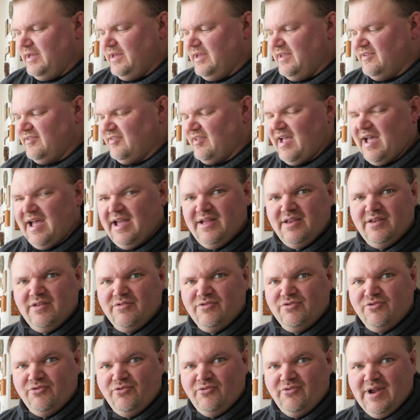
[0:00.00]
is
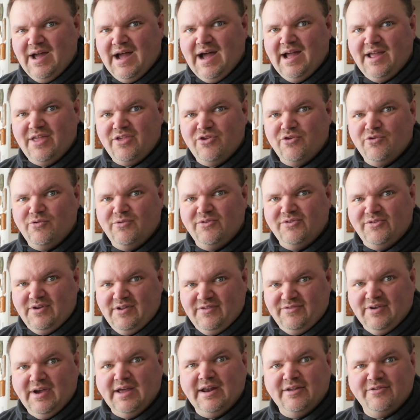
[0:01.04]
that do not use an
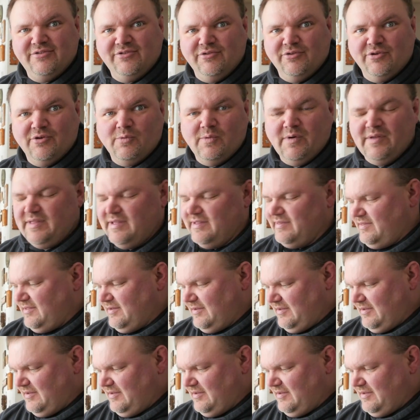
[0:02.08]
antenna tuner with it.